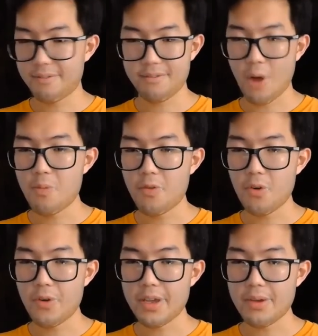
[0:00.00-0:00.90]

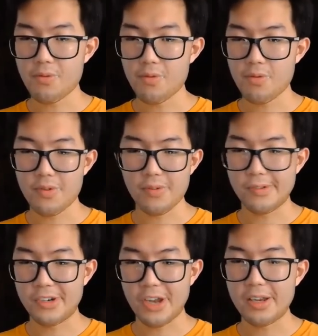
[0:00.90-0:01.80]
hopefully
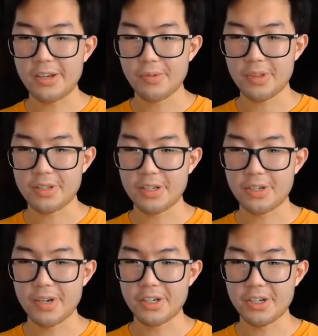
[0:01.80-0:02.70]
change what the
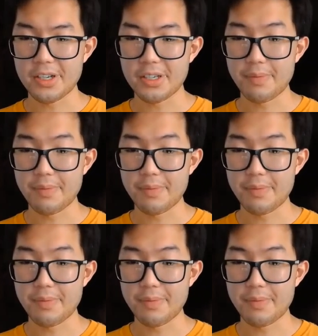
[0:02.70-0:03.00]
situation is.